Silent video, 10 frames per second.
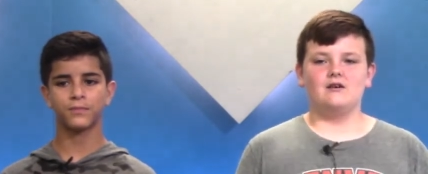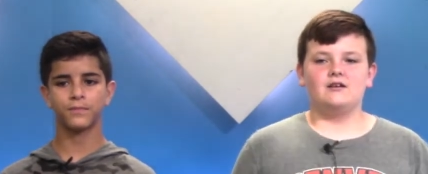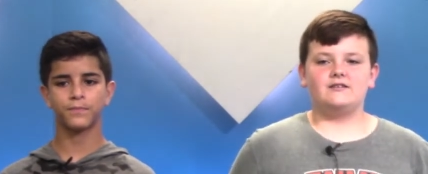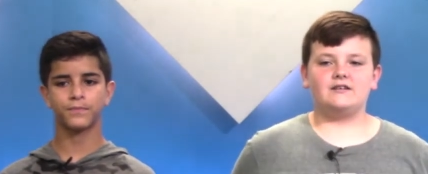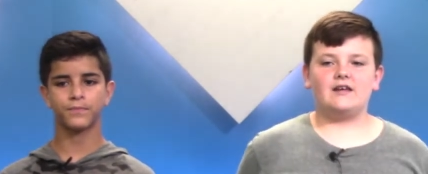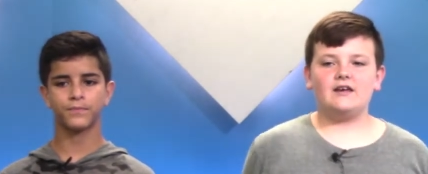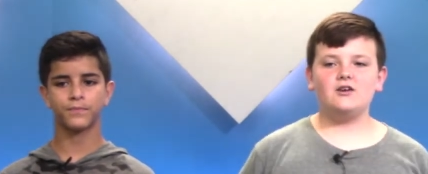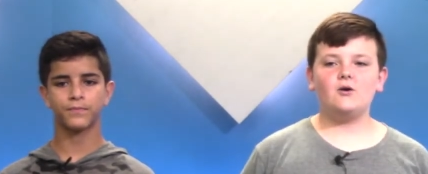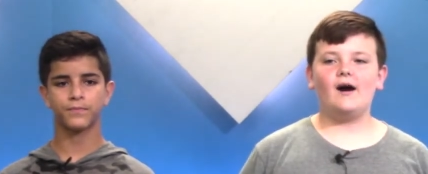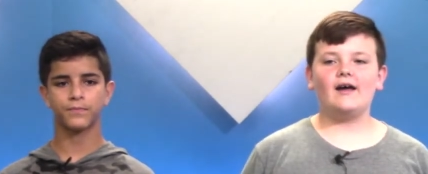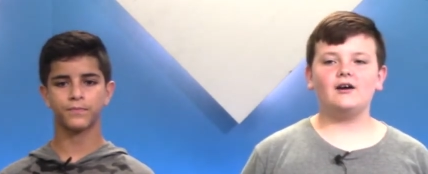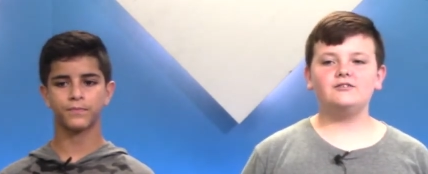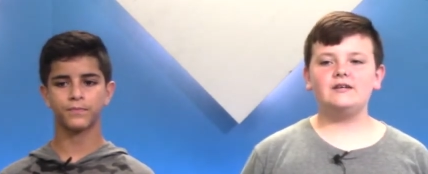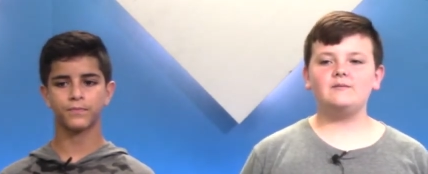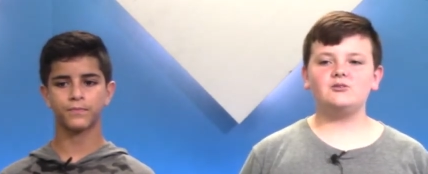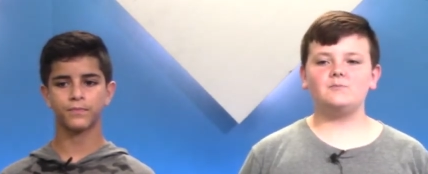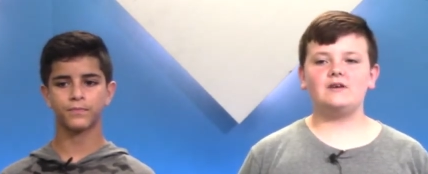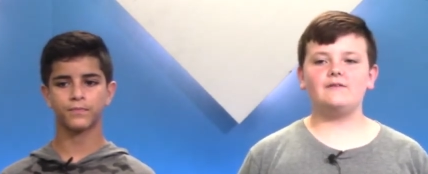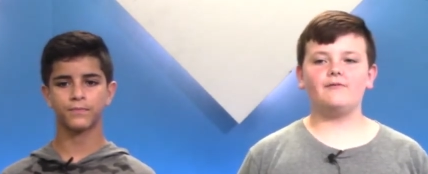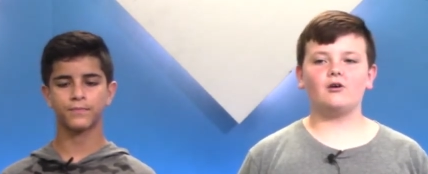Speaker 1: Today, UIL teams
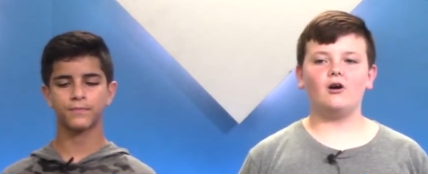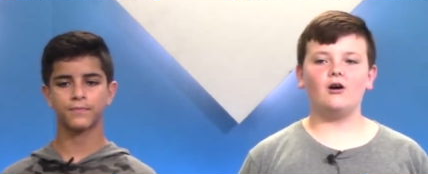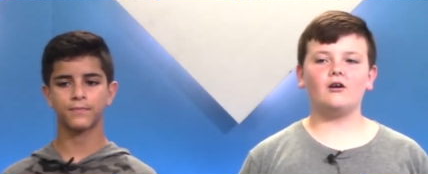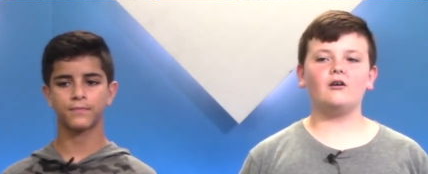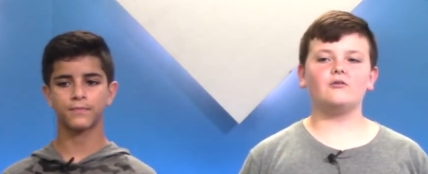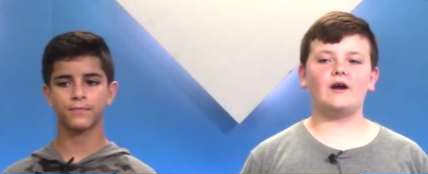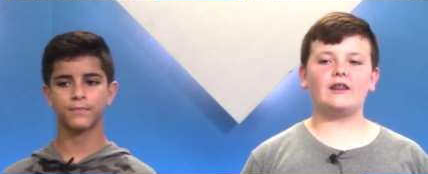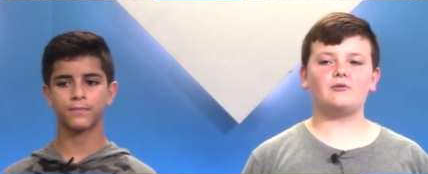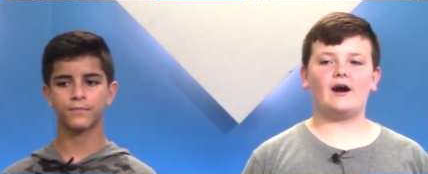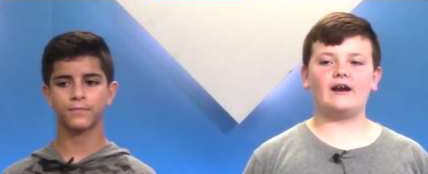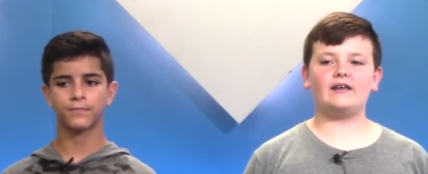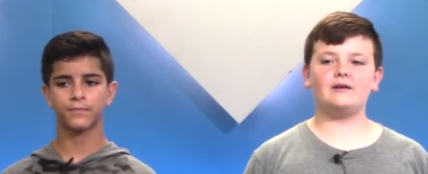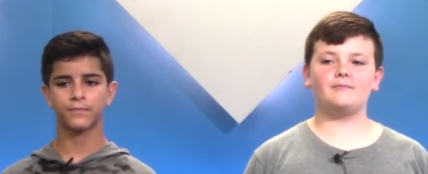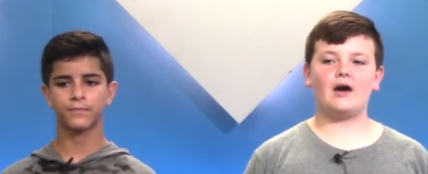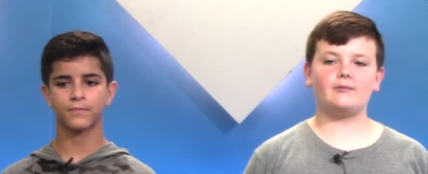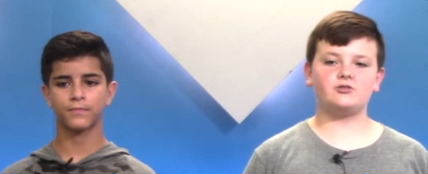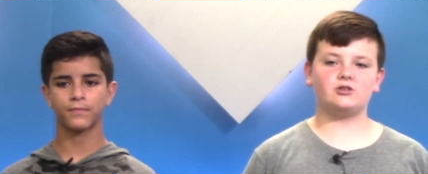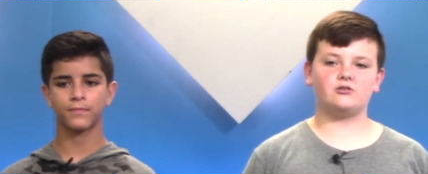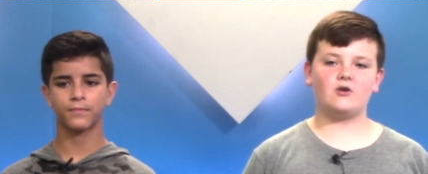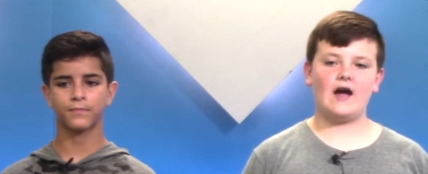meet for art, ready writing, maps
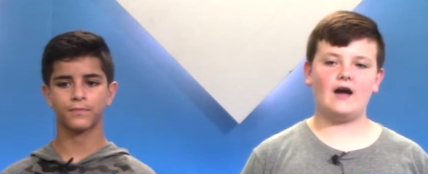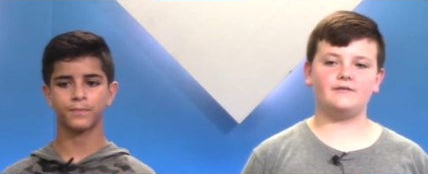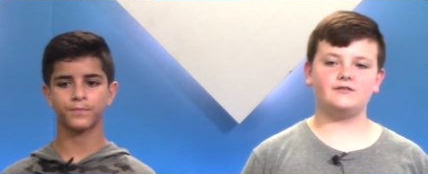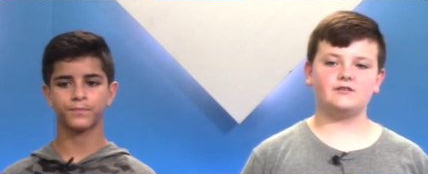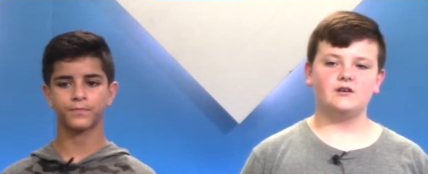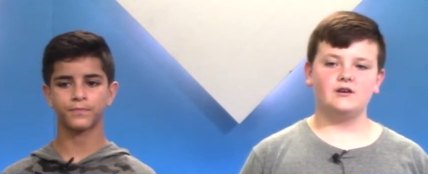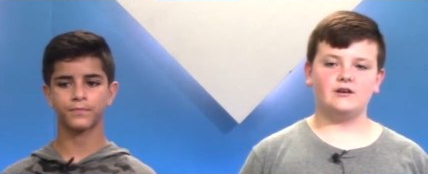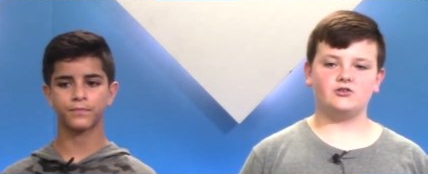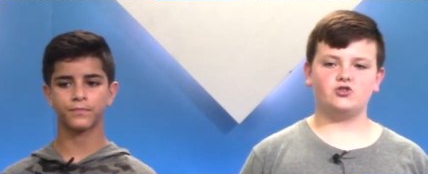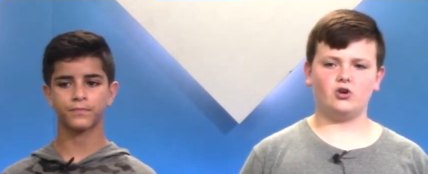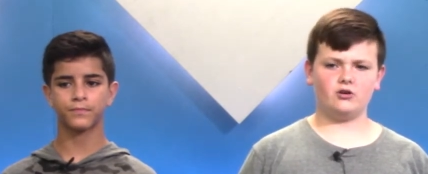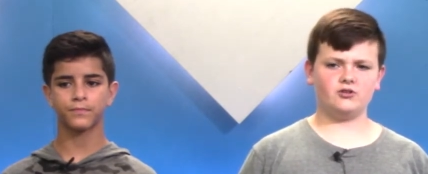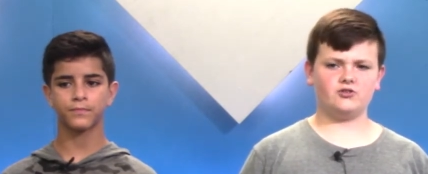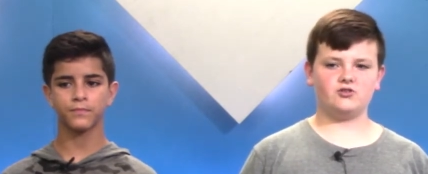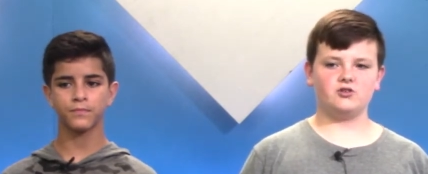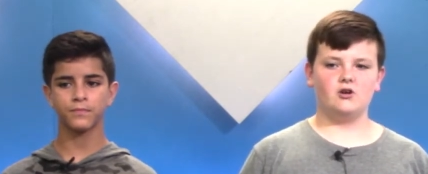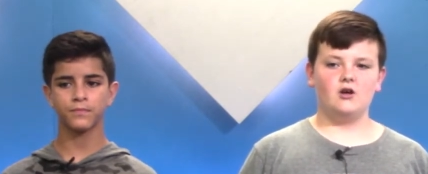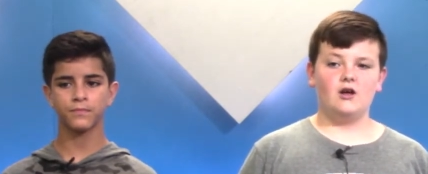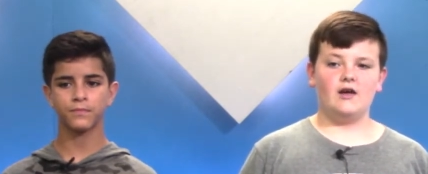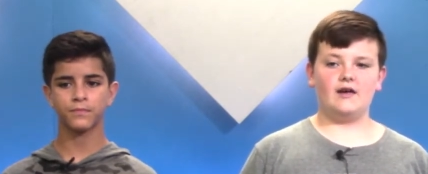and graphs, and charts,
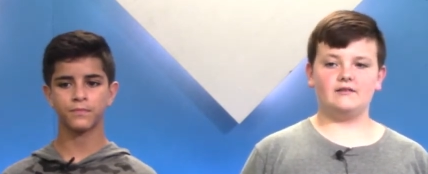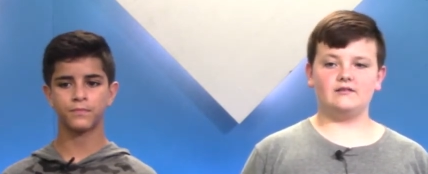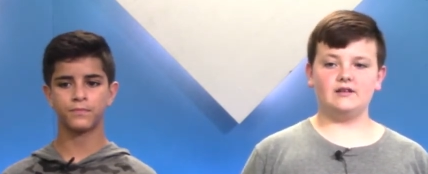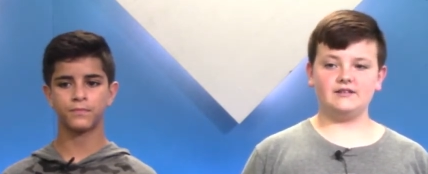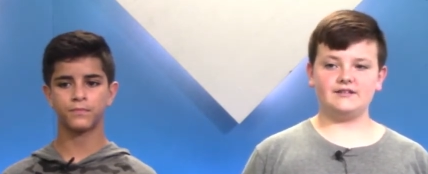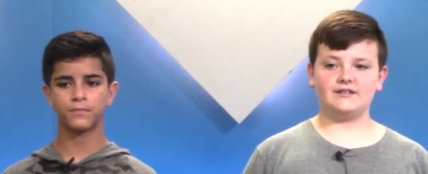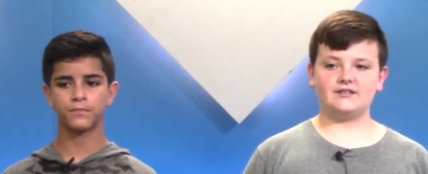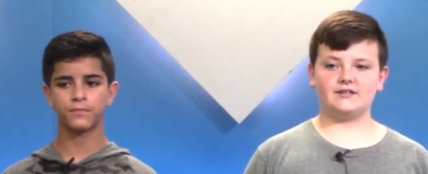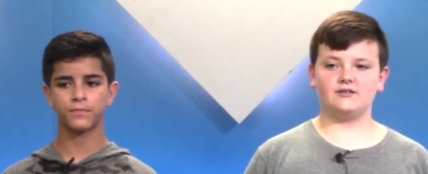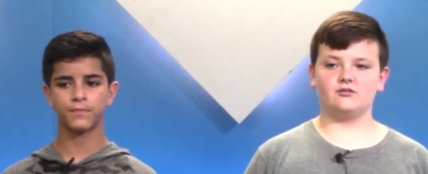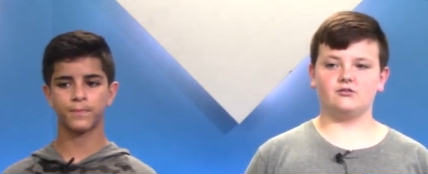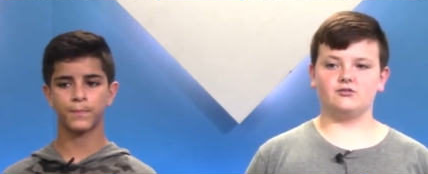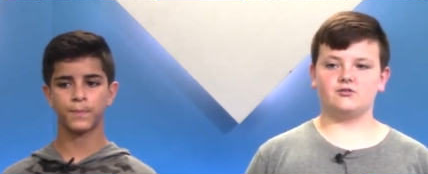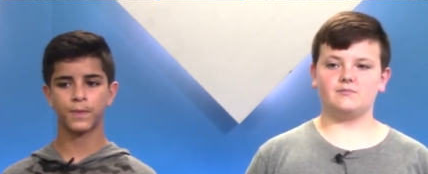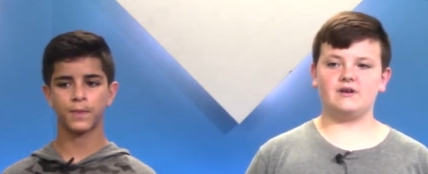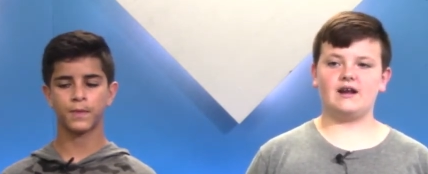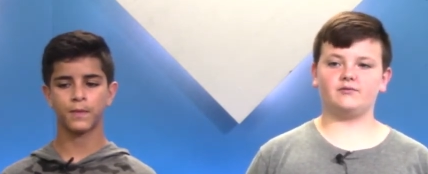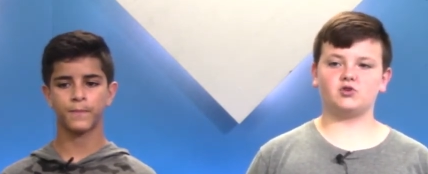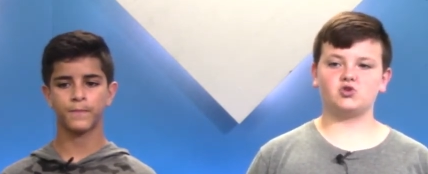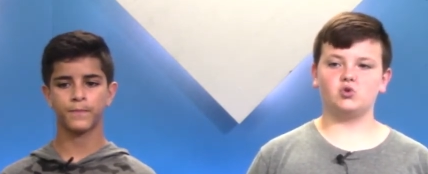and listening skills. Meet
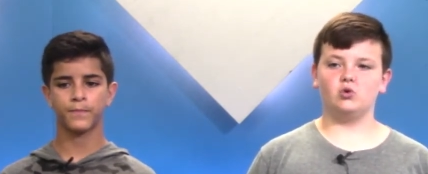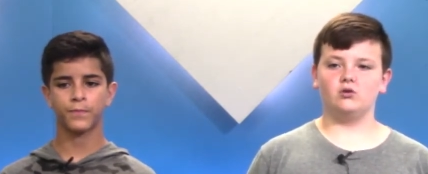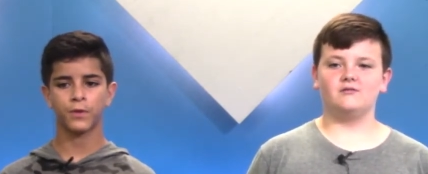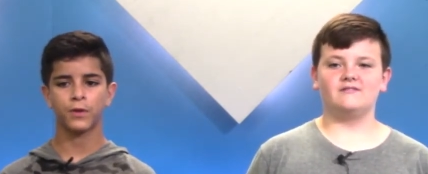after school.